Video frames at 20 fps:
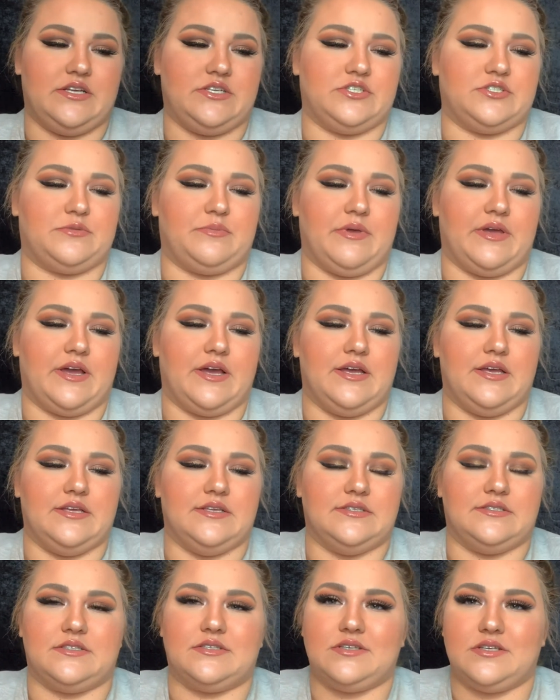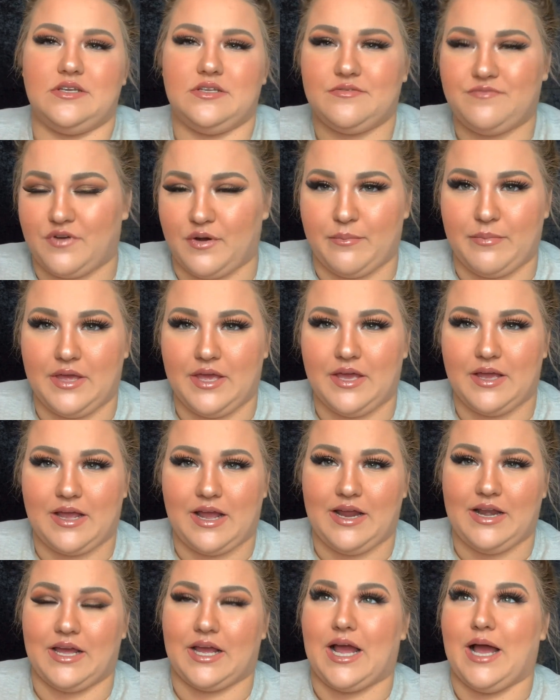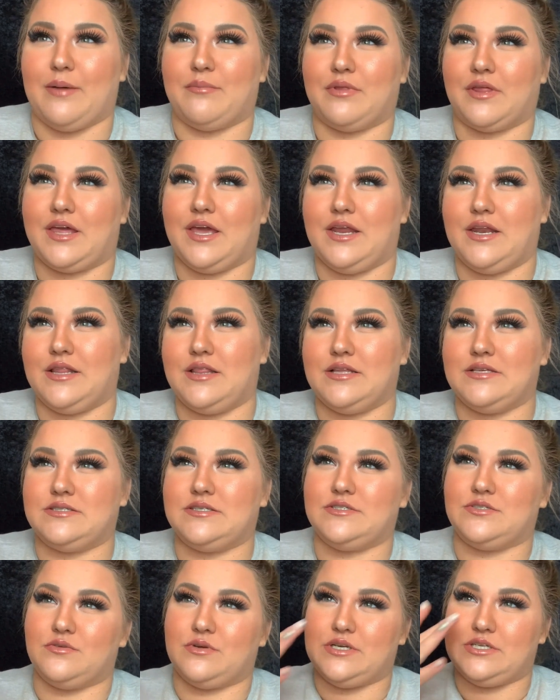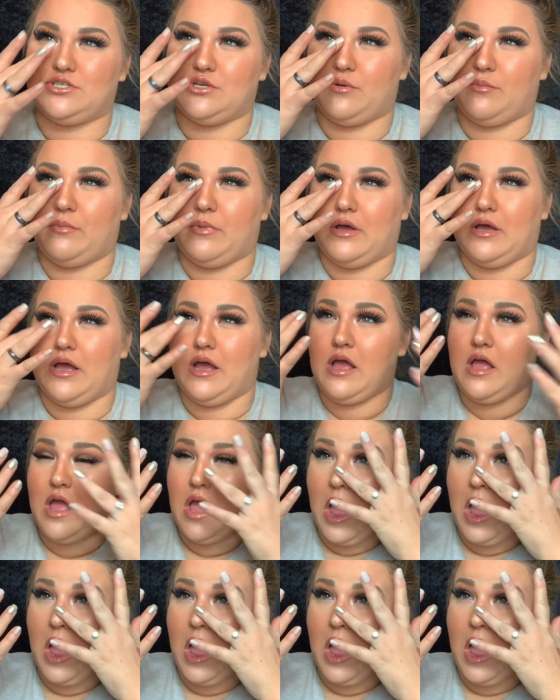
just because for me it kind of complicated the situation, but